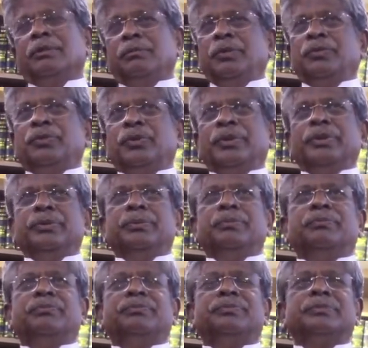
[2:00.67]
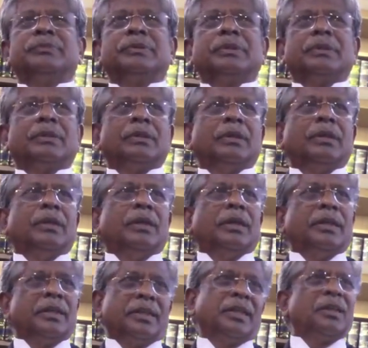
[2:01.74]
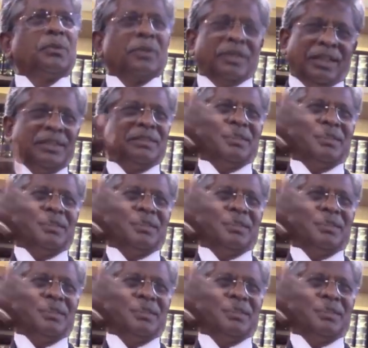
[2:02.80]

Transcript: Before. A louder, sir. It will louder. Yes,